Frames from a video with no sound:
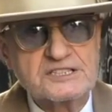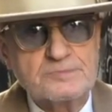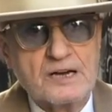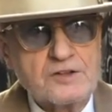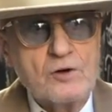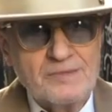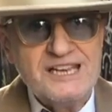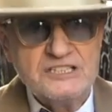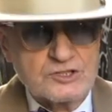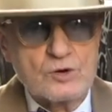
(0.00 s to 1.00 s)
but I don't
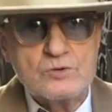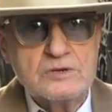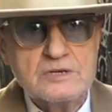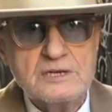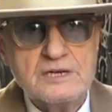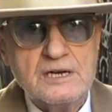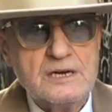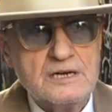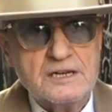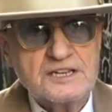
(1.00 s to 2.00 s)
mean to
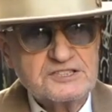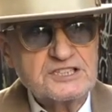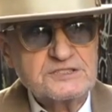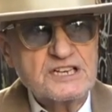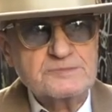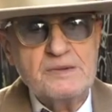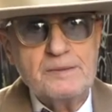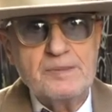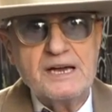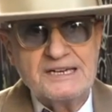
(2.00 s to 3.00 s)
it's just just me
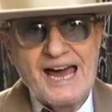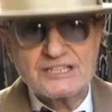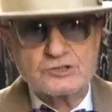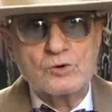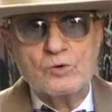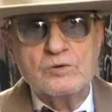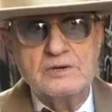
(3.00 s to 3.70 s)
being natural